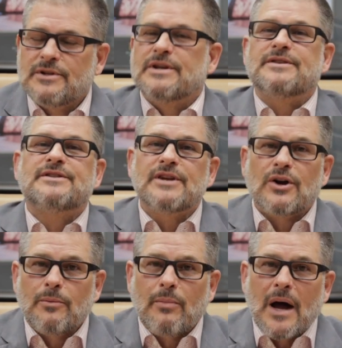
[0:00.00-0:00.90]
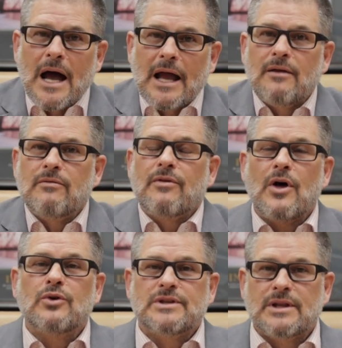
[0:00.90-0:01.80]
considered by
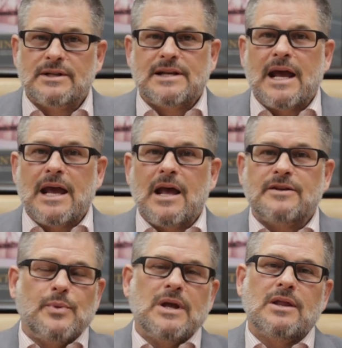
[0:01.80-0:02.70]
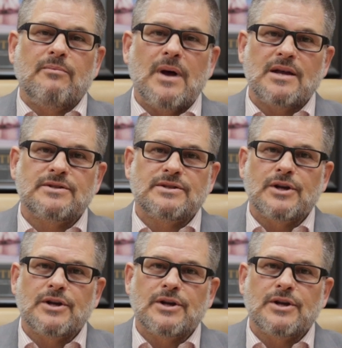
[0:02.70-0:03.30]
those in the state as being the best.